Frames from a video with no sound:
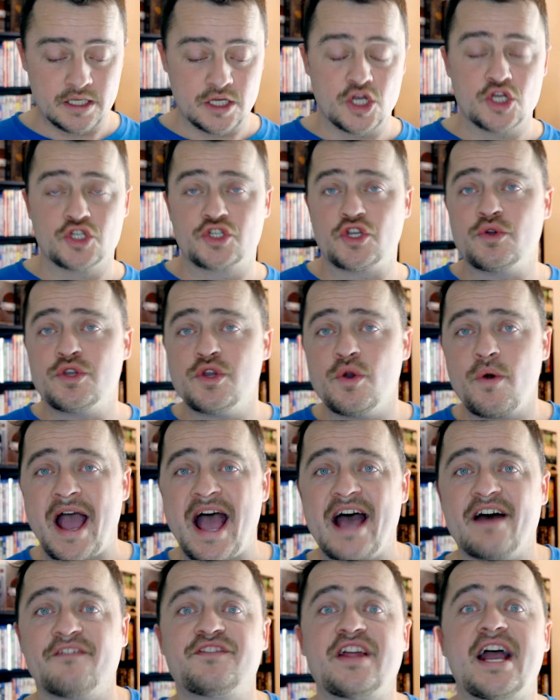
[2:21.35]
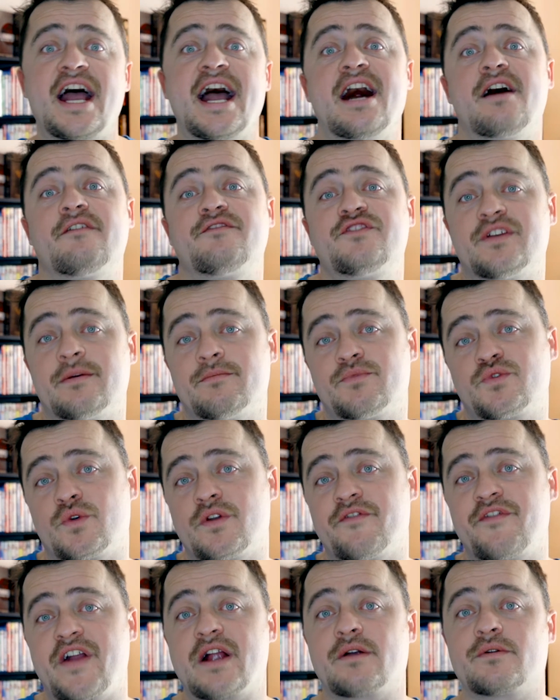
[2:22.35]
So you have to have some sort
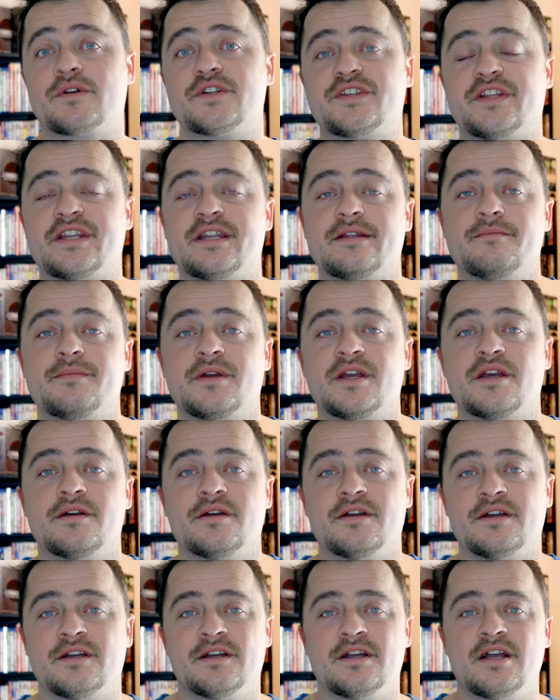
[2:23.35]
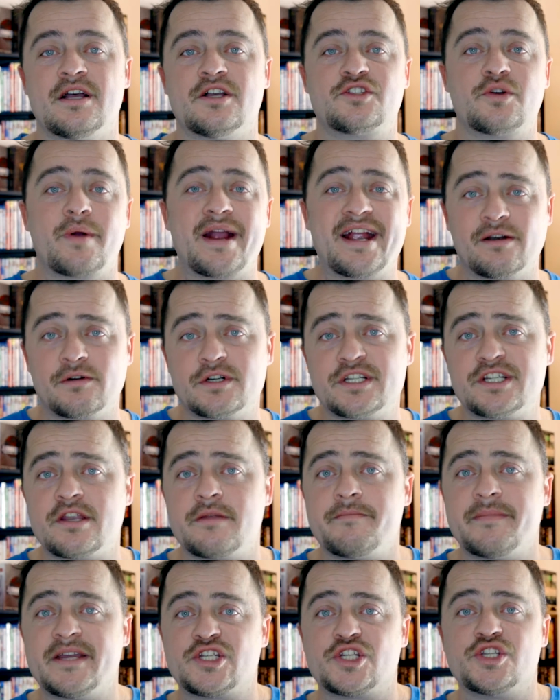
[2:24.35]
of errors in
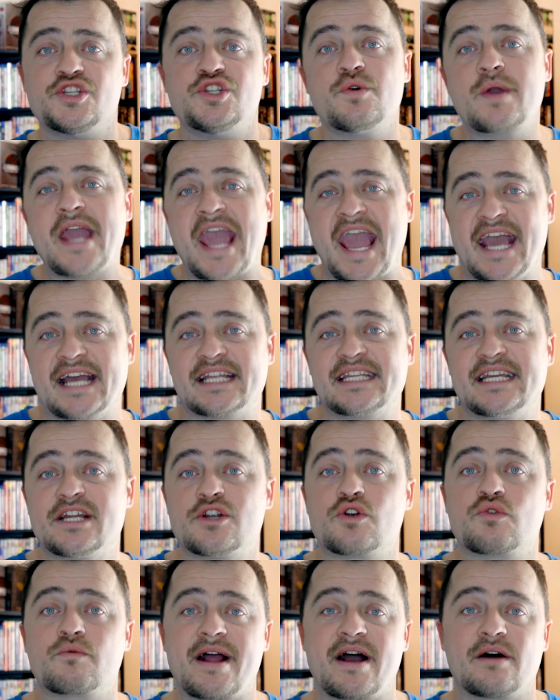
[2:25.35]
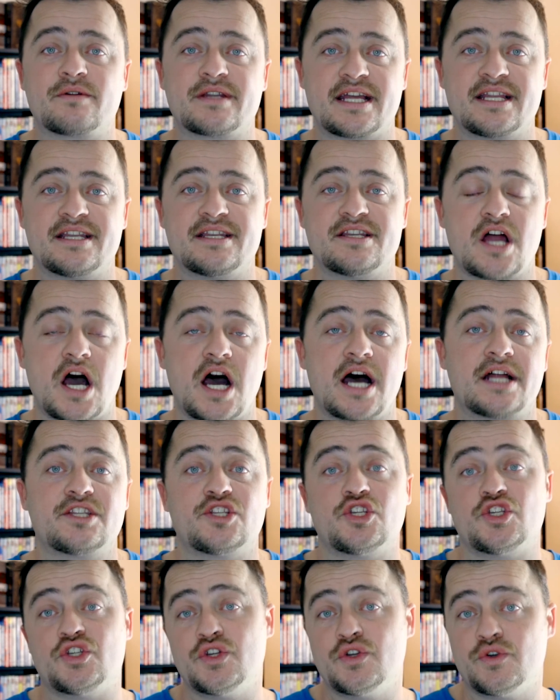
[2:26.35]
admission you can get around and not
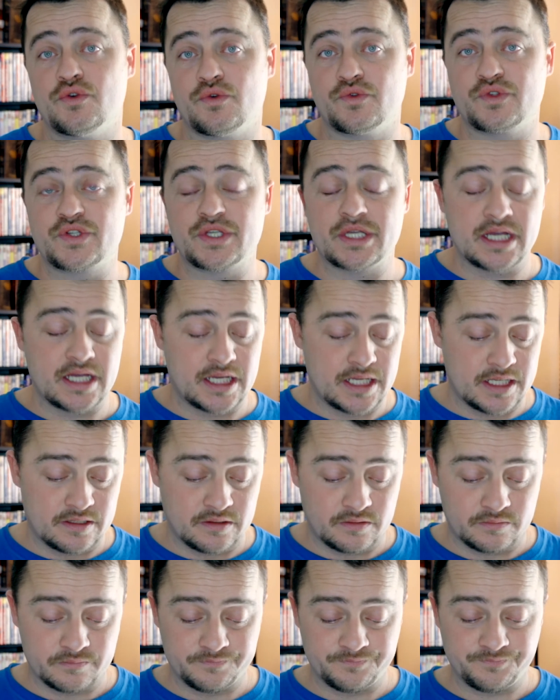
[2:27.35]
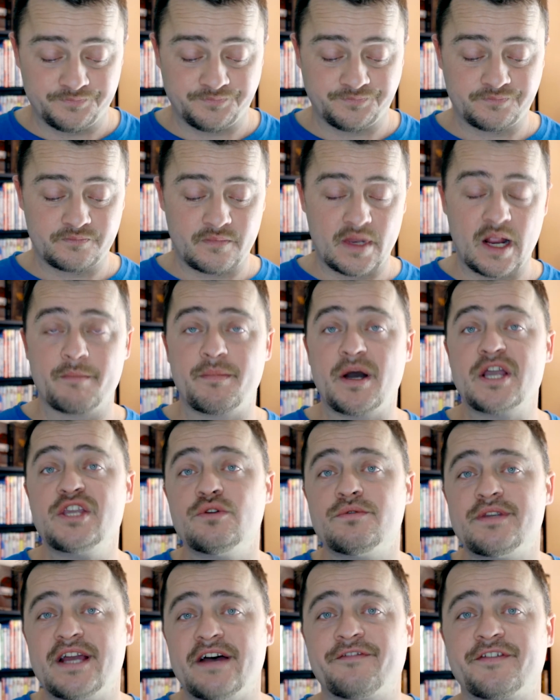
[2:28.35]
use. But you
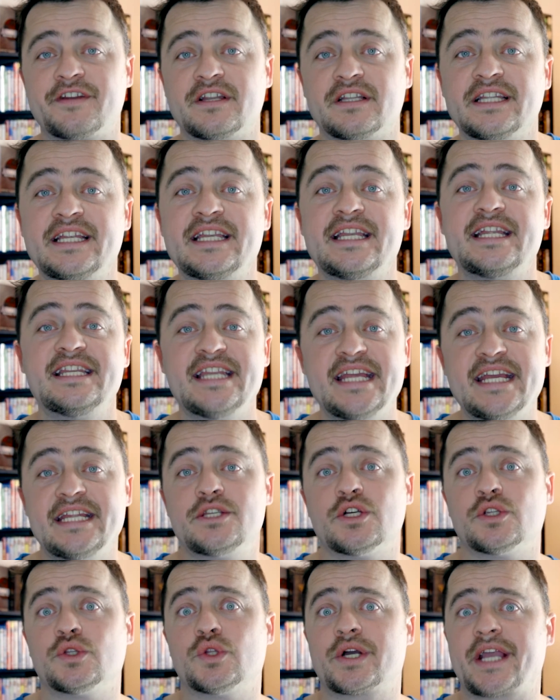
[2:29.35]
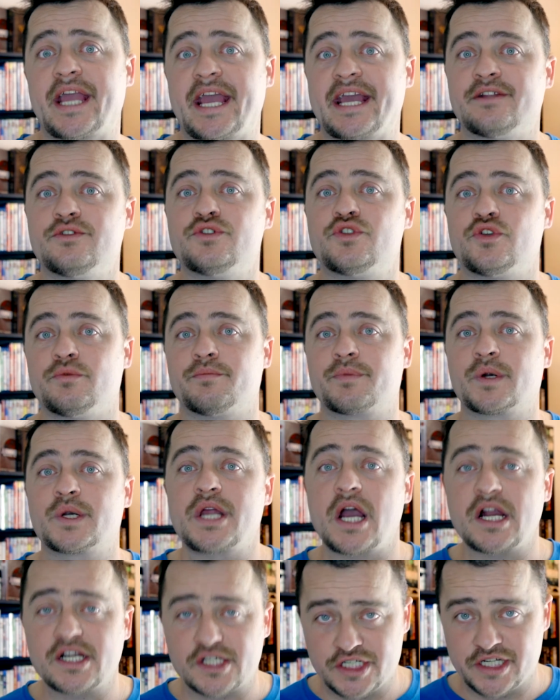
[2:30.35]
definitely need to look into
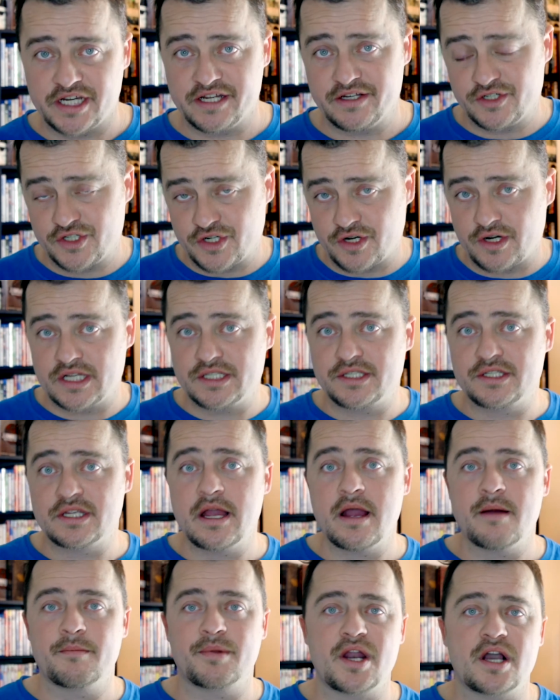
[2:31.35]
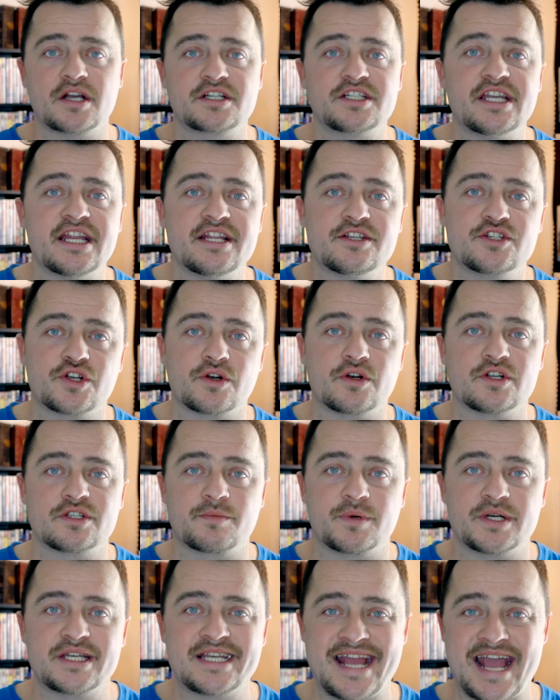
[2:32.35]
production insurance. Production insurance
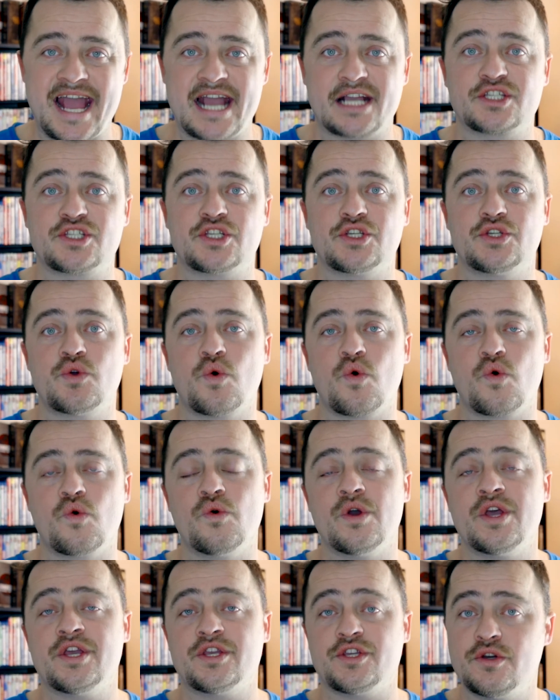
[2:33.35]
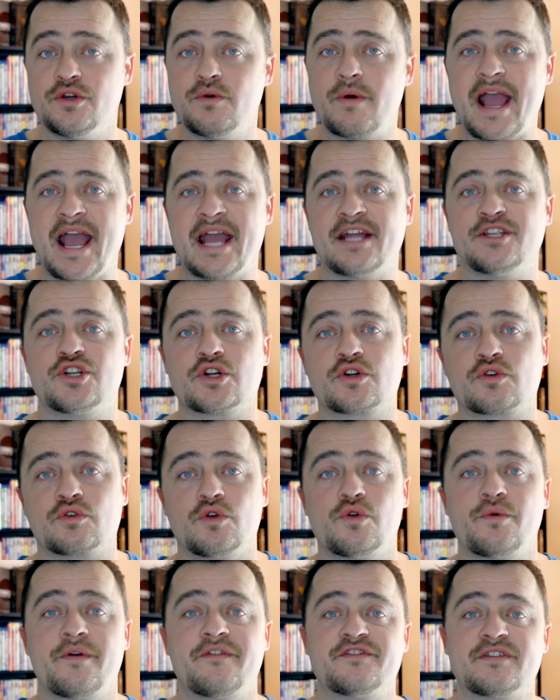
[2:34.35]
protects you and your
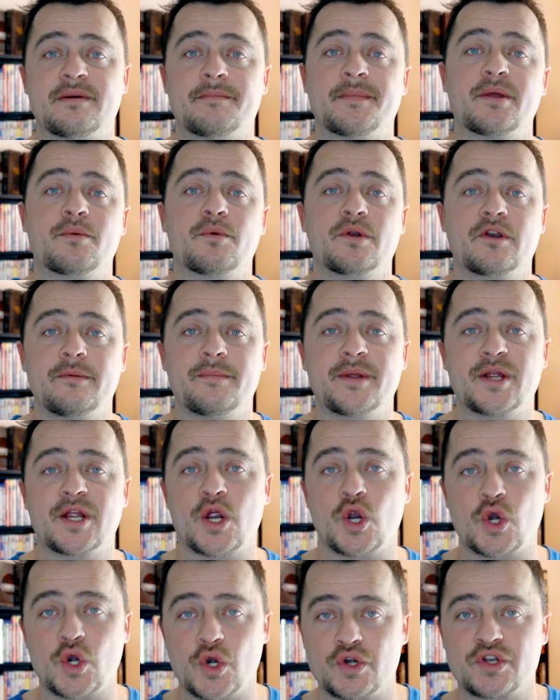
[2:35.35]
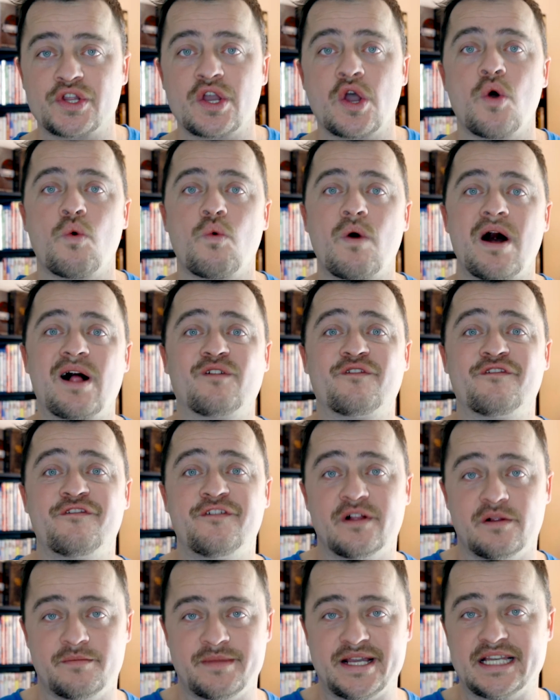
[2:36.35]
crew if somebody would be hurt while
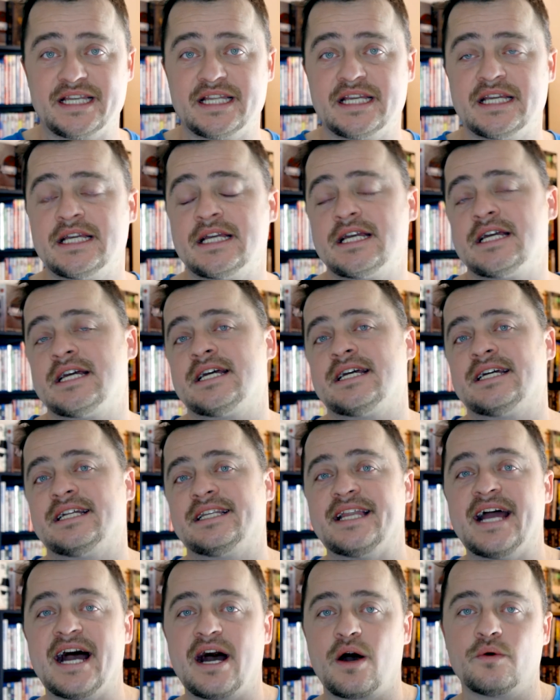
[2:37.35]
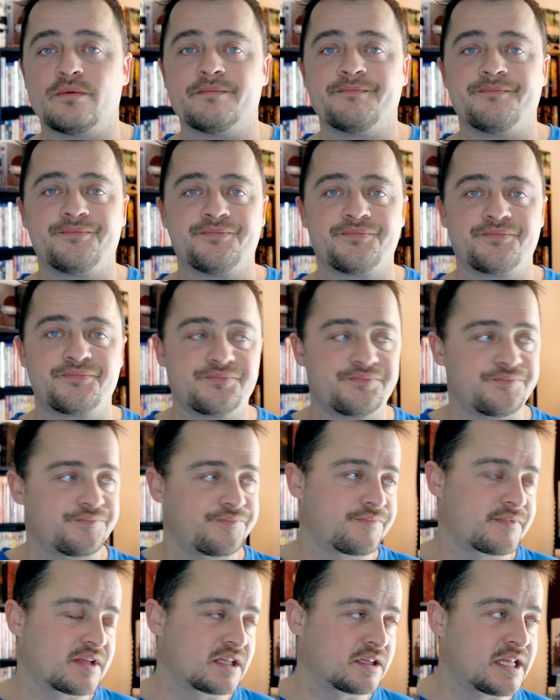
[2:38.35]
filming. Now,
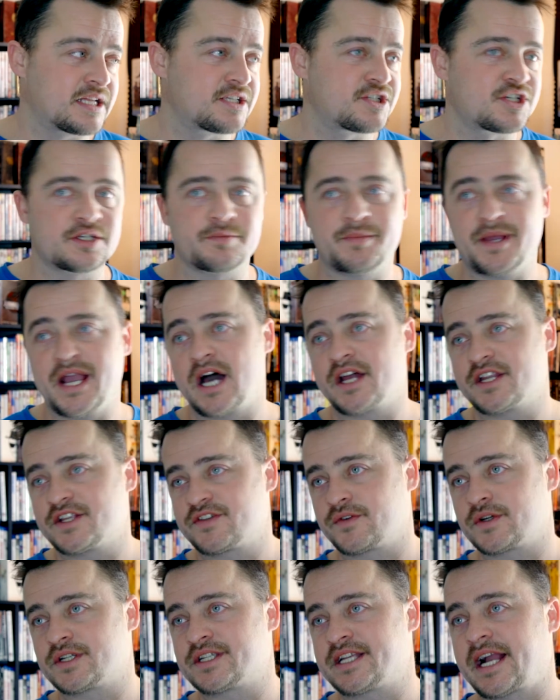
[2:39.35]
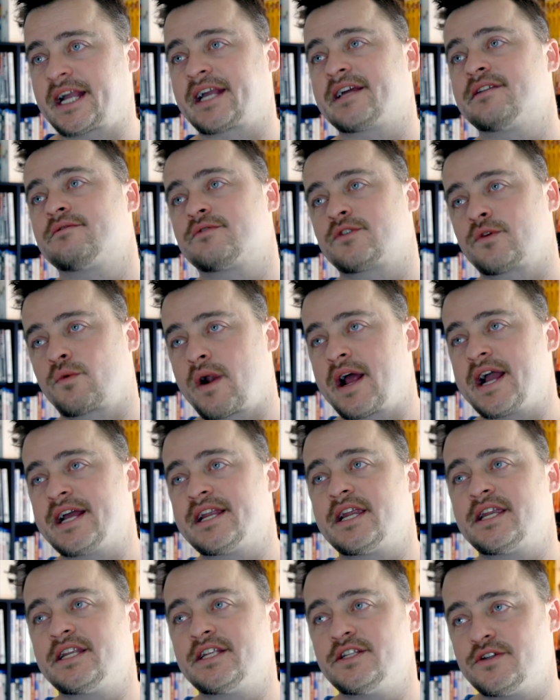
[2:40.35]
let's just be honest for a second. So Ryan,
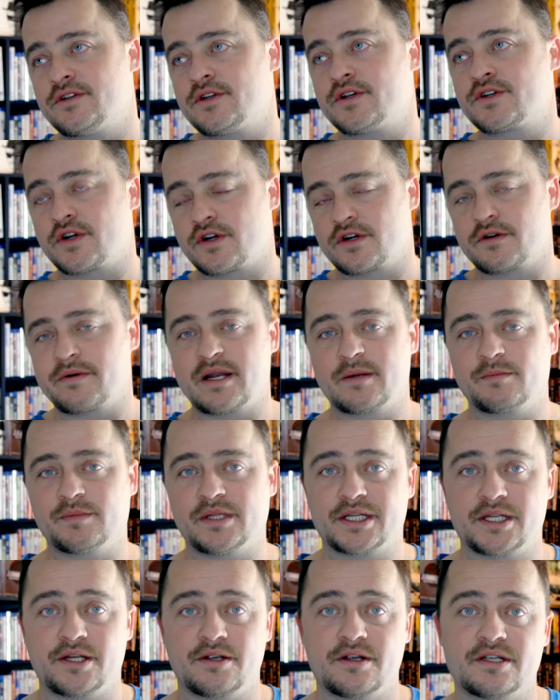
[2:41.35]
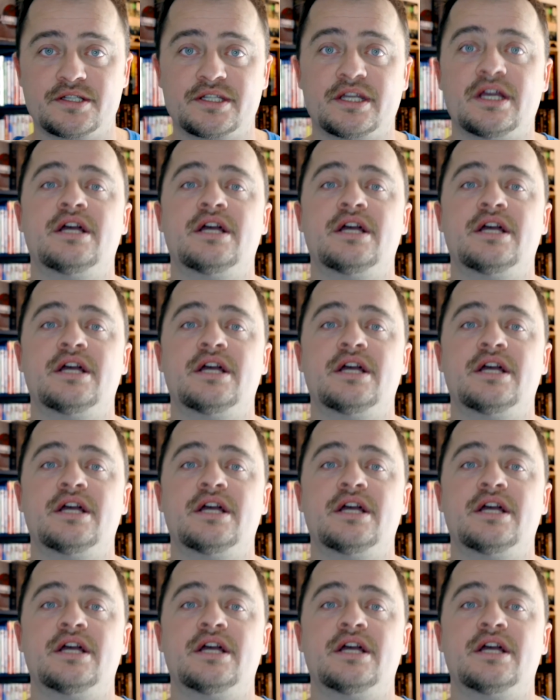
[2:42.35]
I need you to turn around and plug your ears.